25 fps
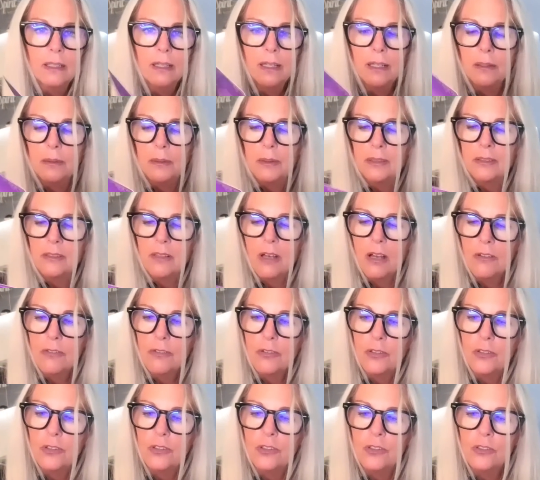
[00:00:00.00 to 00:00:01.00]
It's
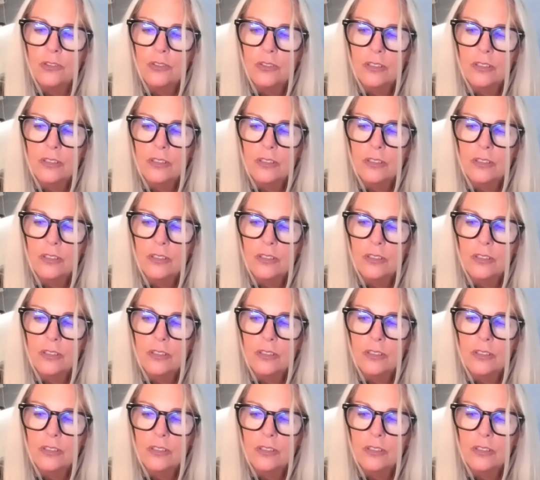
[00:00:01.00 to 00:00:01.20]
offering you